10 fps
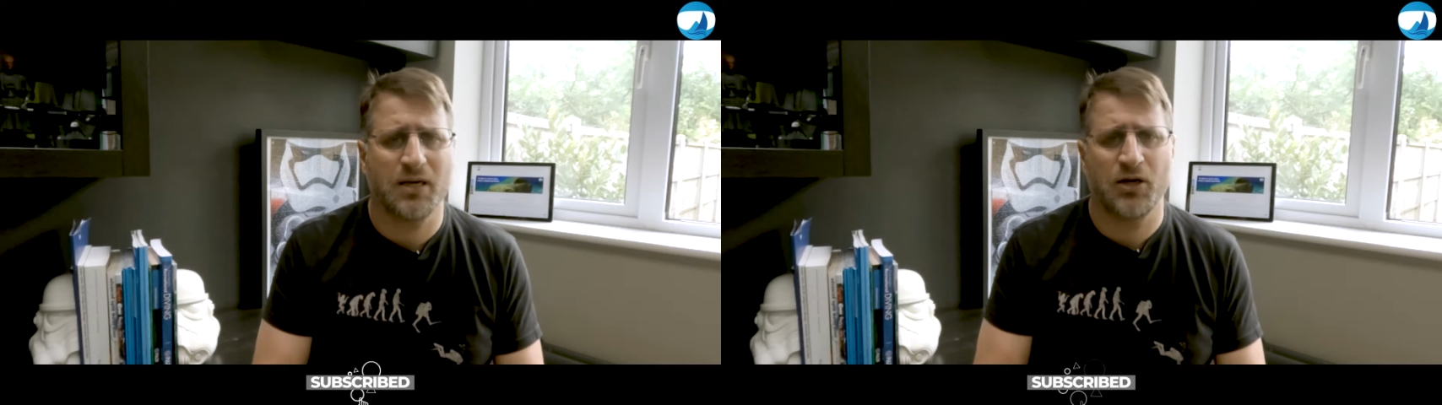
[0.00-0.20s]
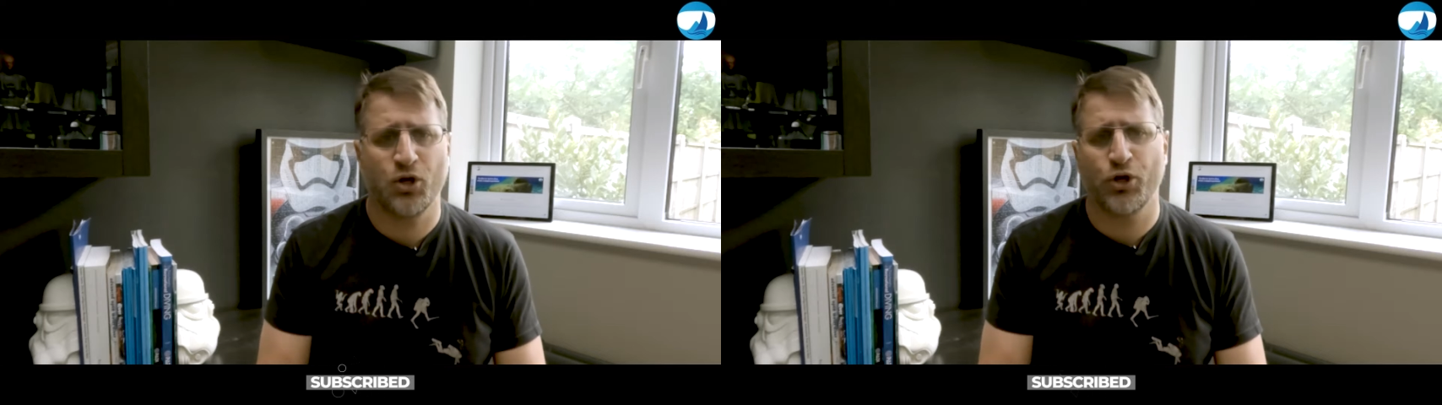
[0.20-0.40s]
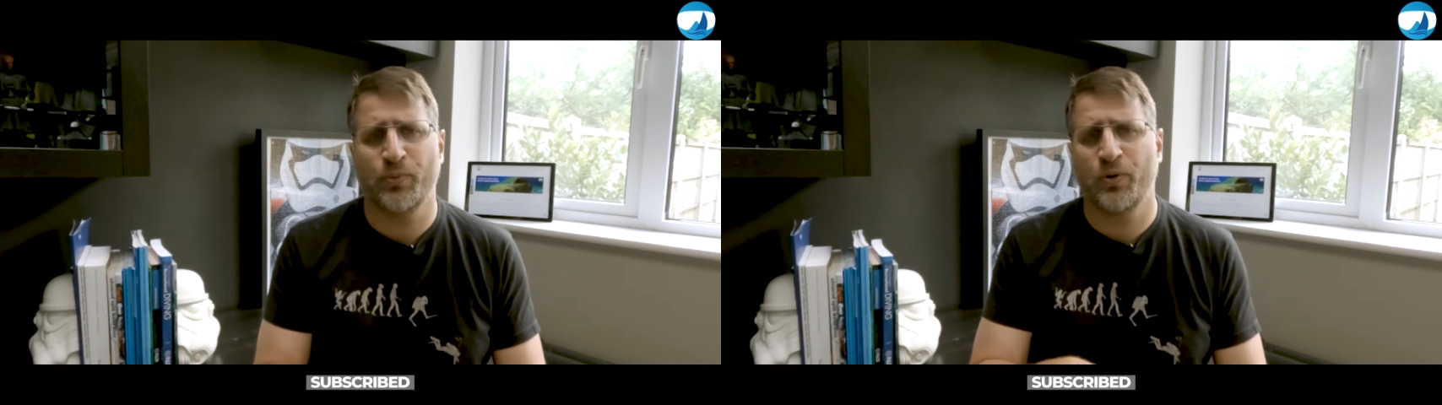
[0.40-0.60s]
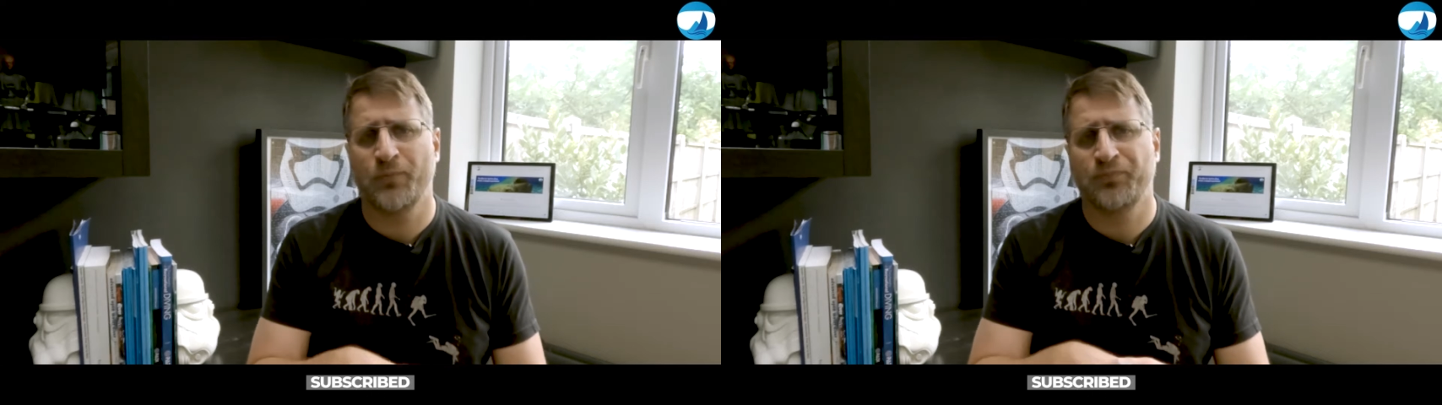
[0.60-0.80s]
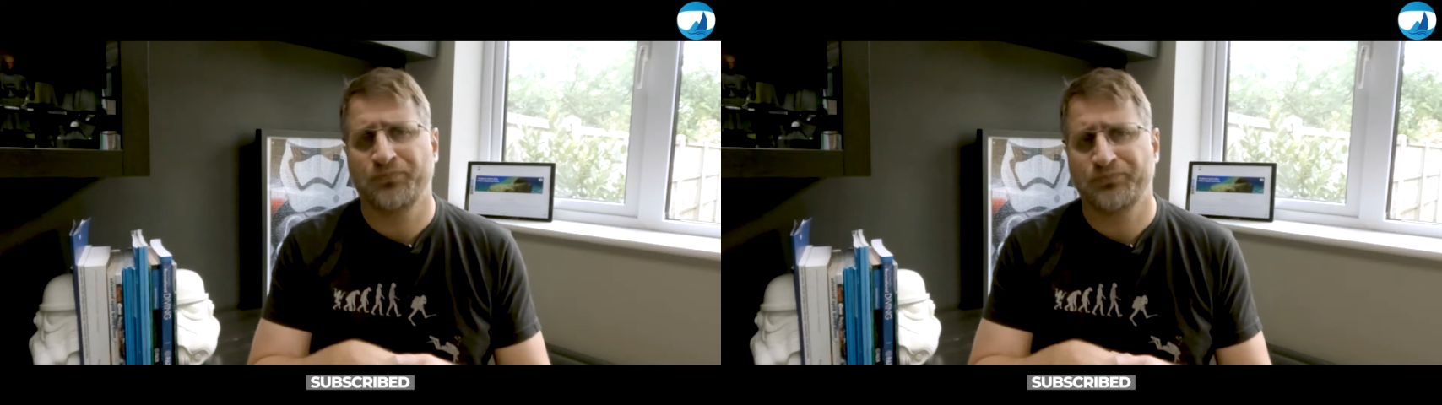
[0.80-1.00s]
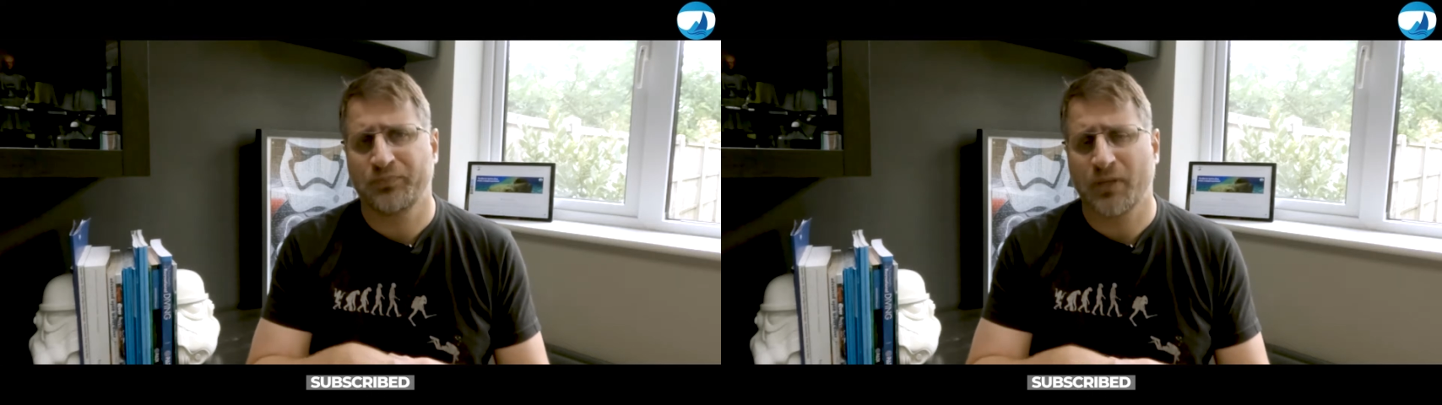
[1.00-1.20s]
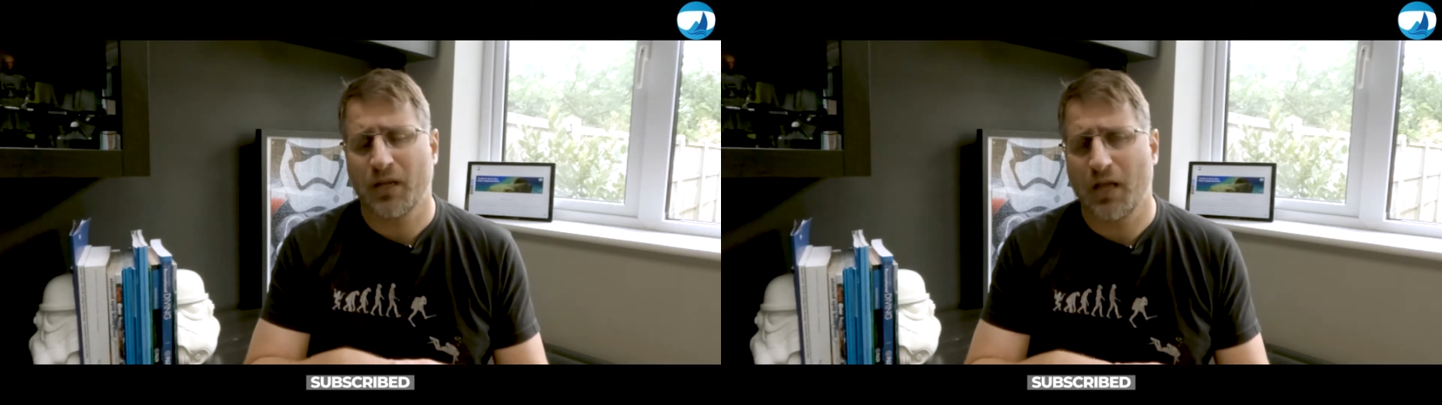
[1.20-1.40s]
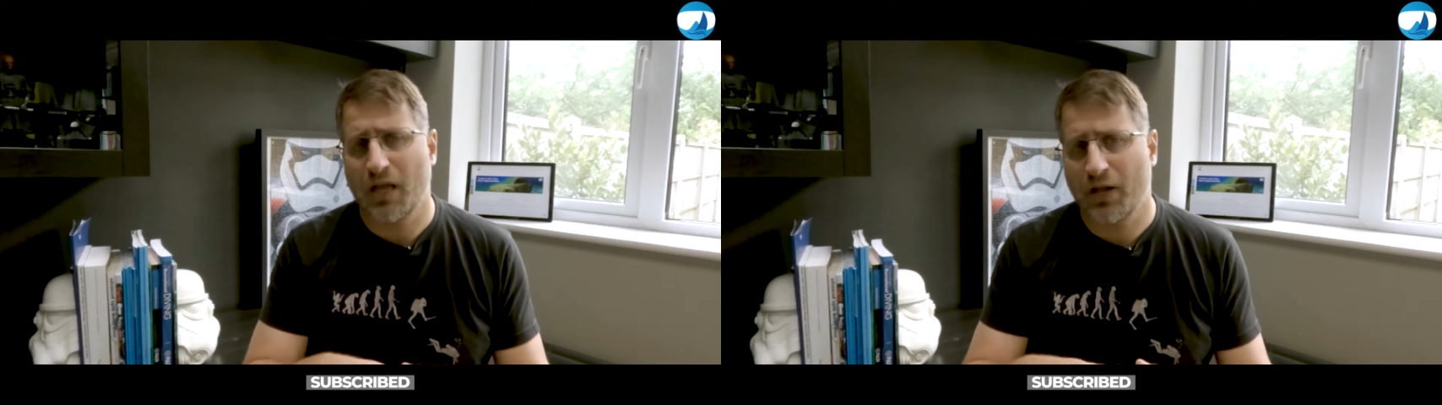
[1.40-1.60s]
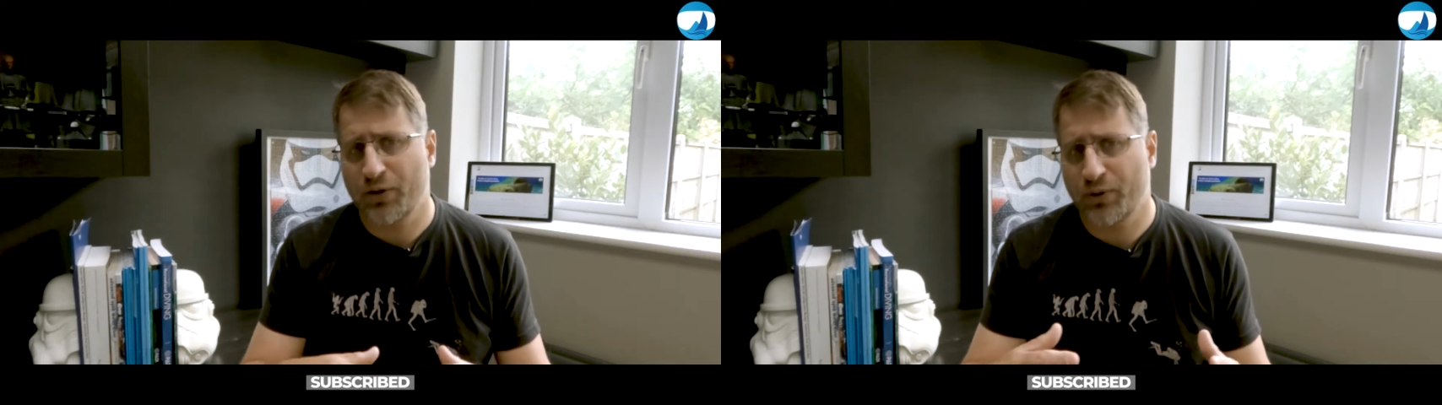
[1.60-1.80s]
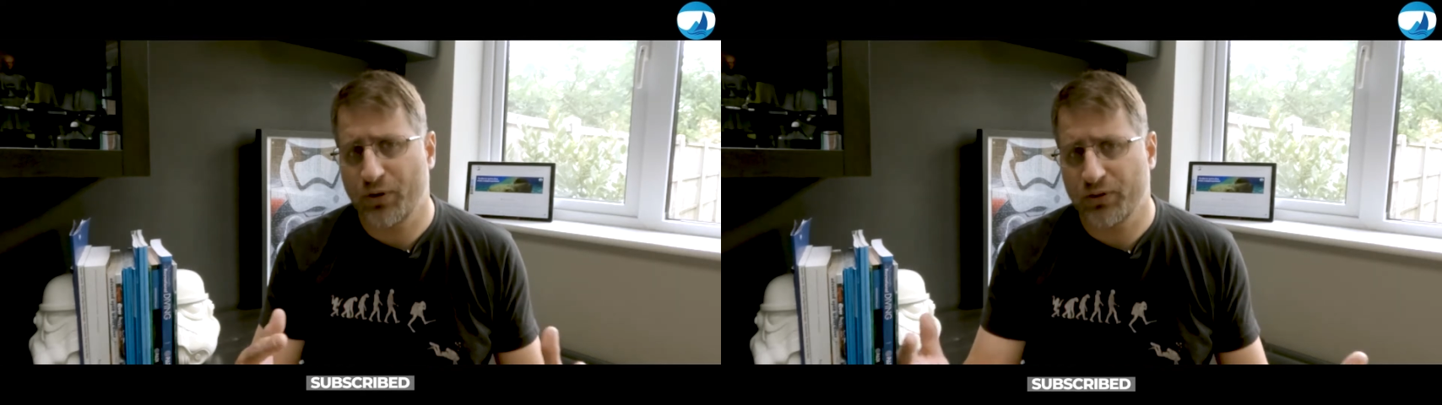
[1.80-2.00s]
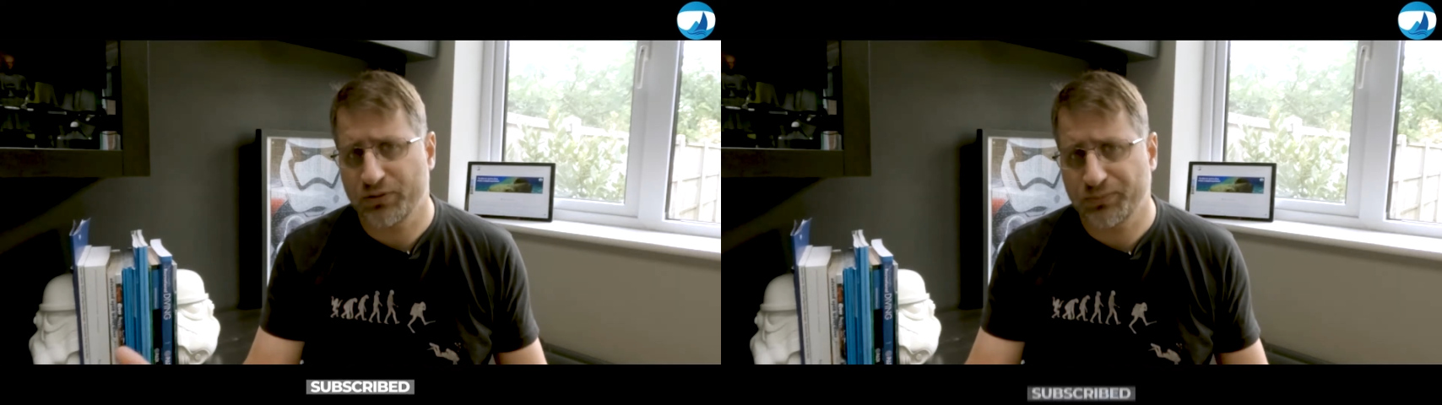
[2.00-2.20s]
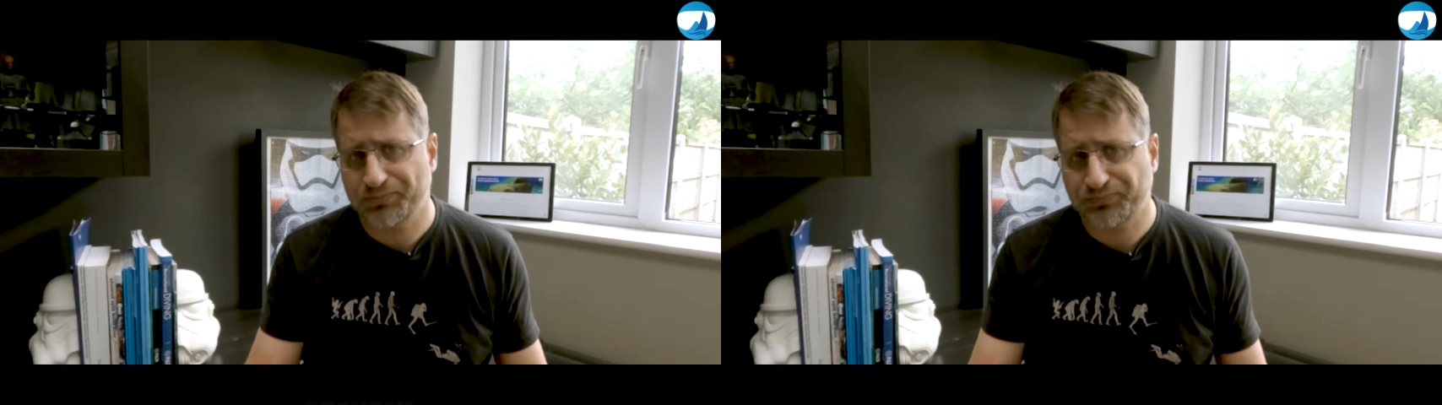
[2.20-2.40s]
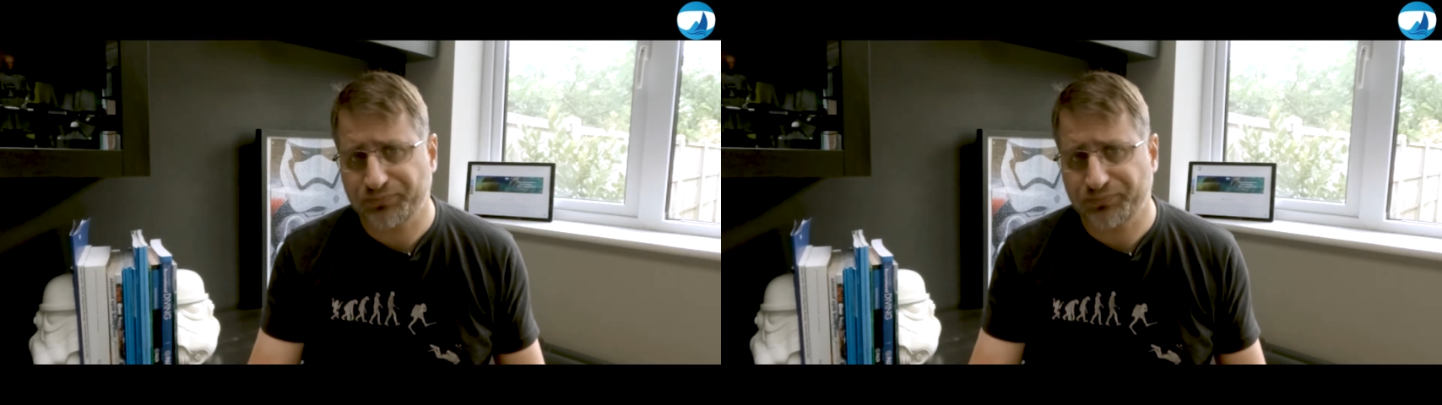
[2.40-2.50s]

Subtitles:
are common across